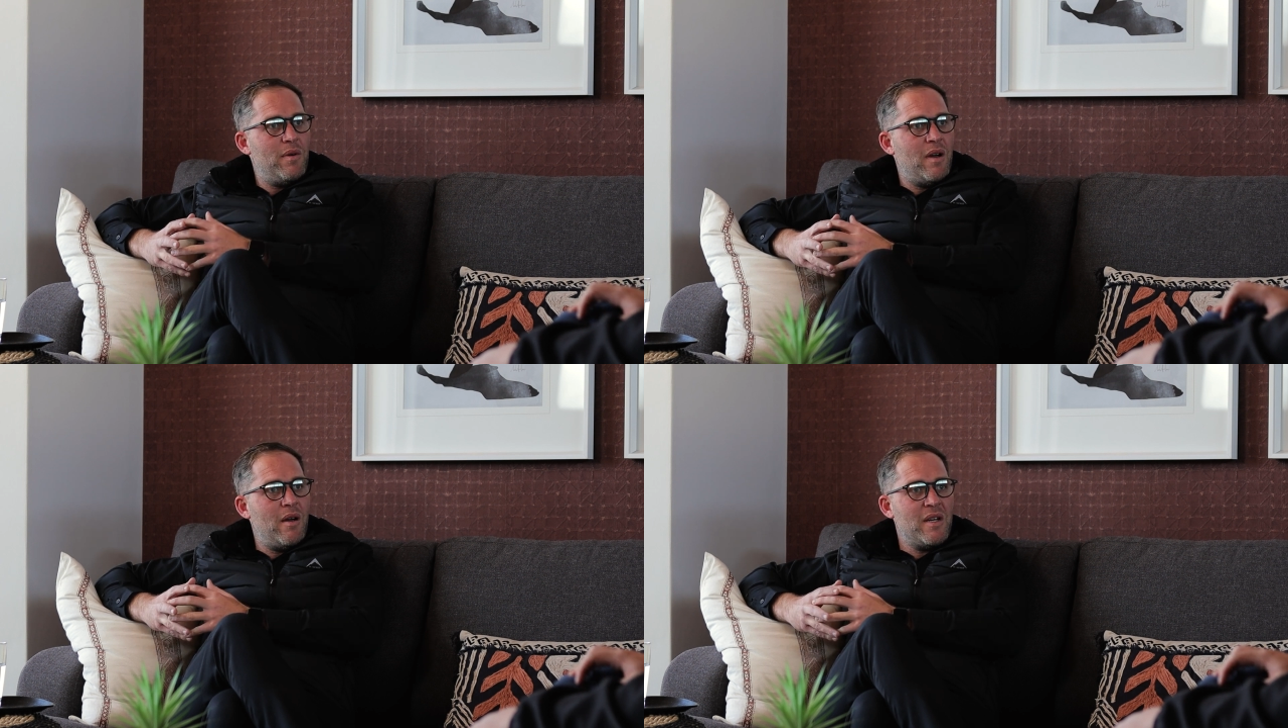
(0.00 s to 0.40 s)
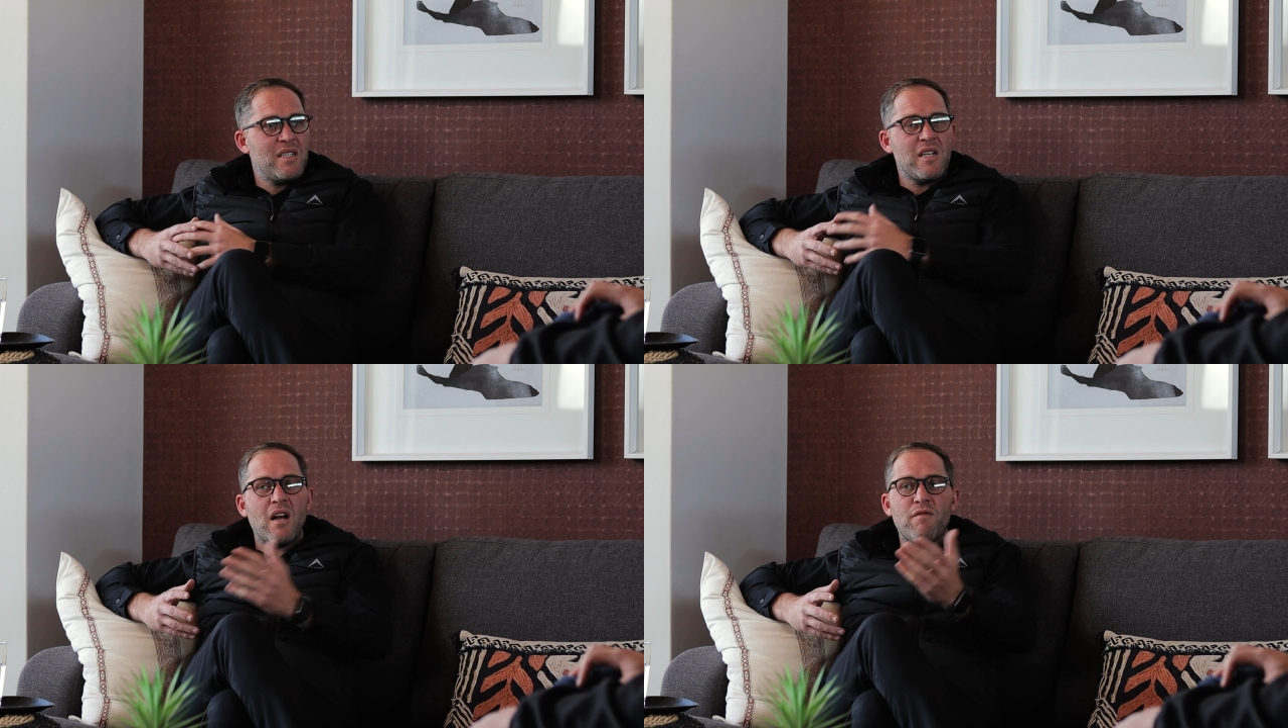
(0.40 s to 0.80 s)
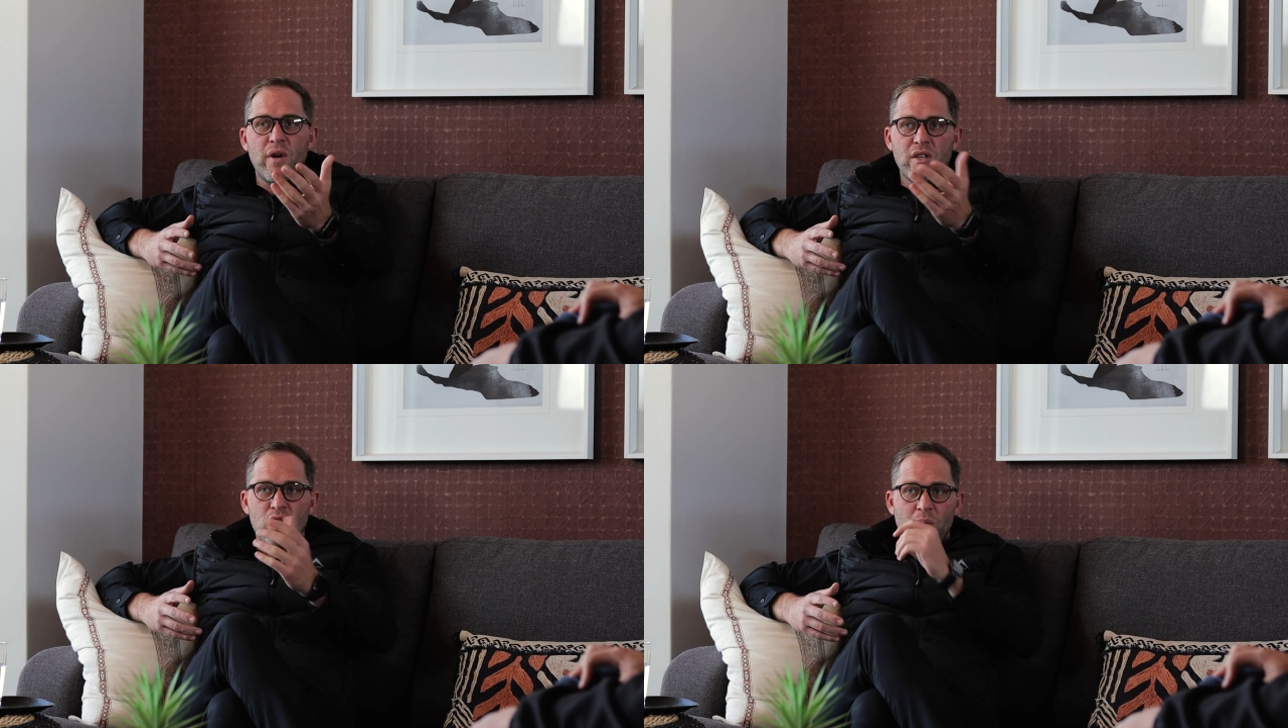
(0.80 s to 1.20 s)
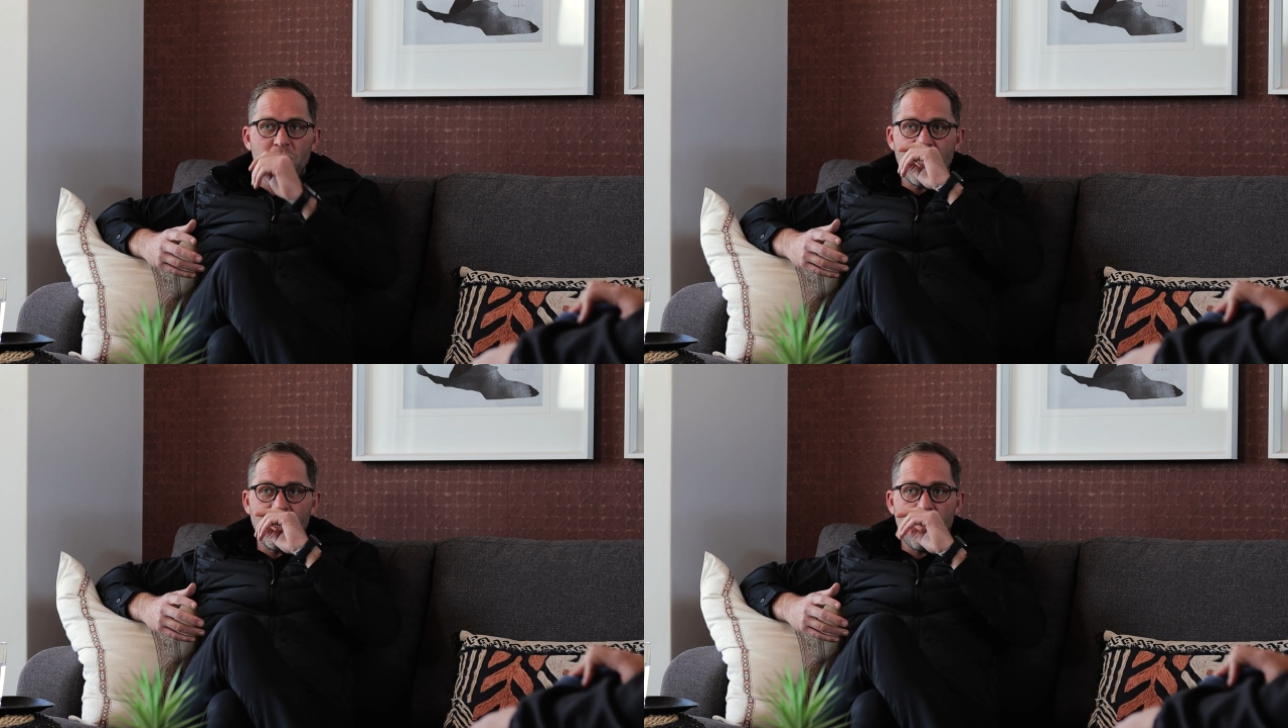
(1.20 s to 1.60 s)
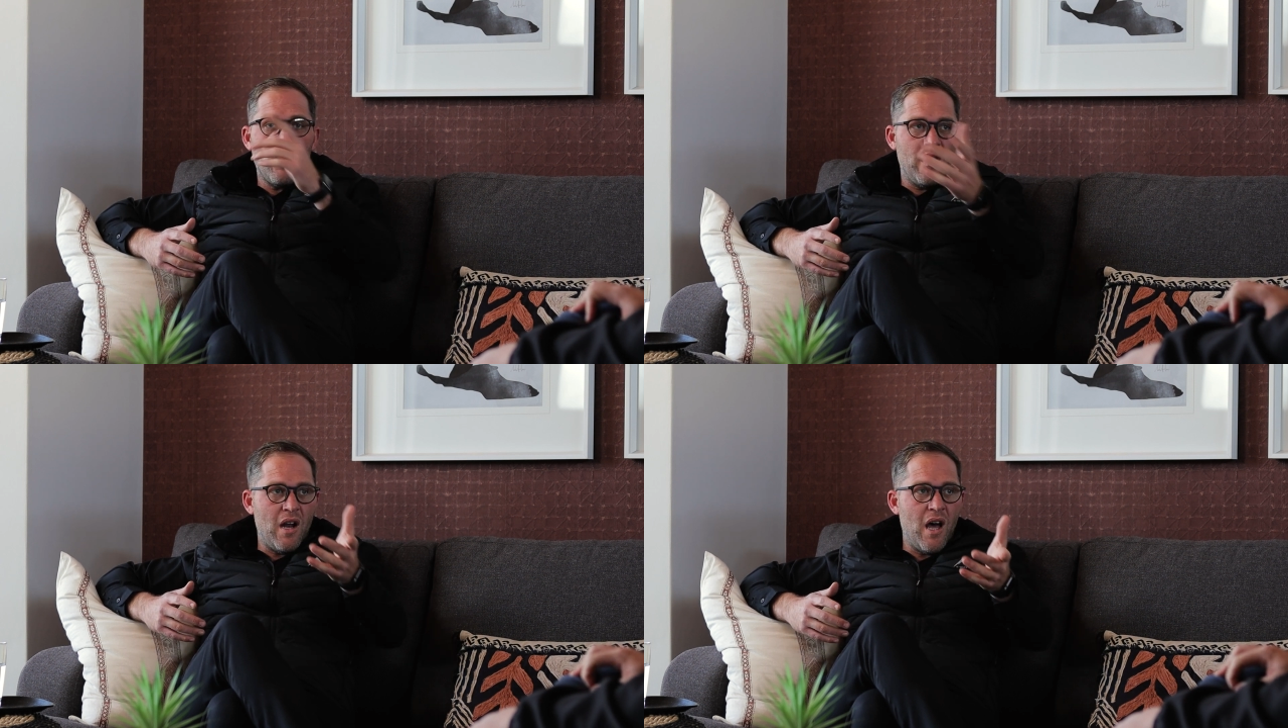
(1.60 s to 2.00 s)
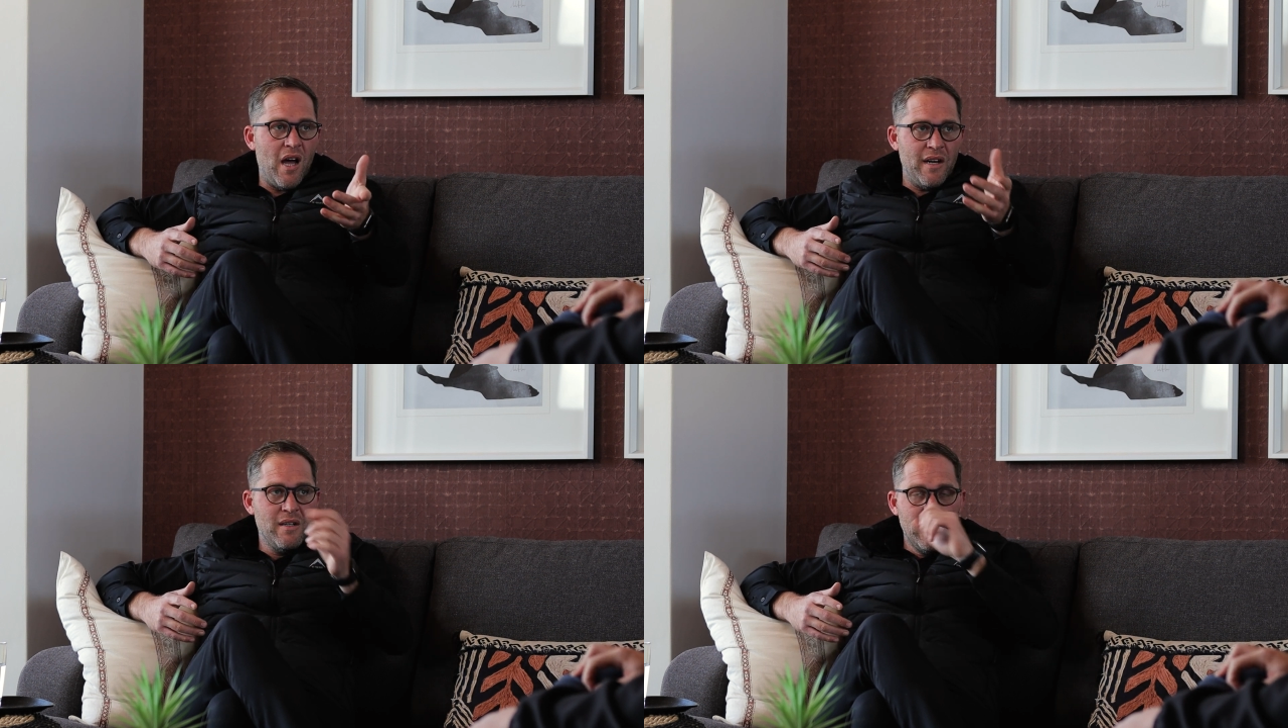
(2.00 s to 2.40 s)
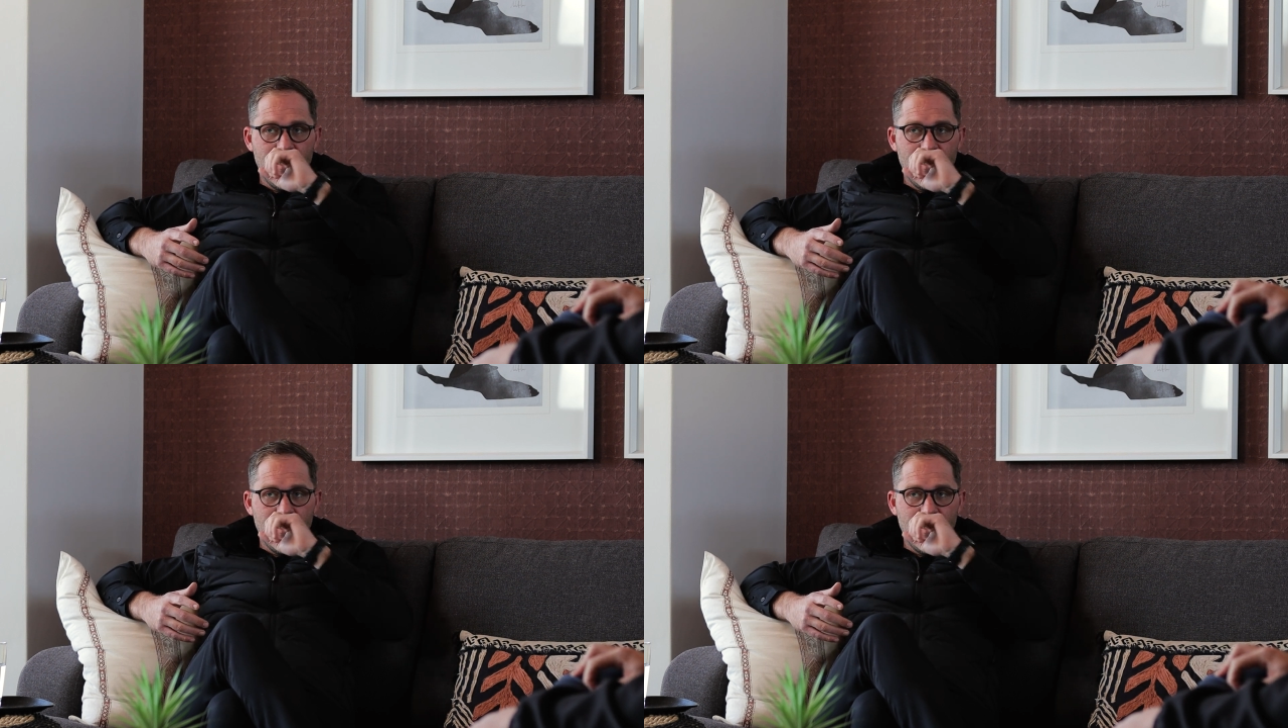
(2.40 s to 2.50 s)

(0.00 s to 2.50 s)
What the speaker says: It's like, for example, say online,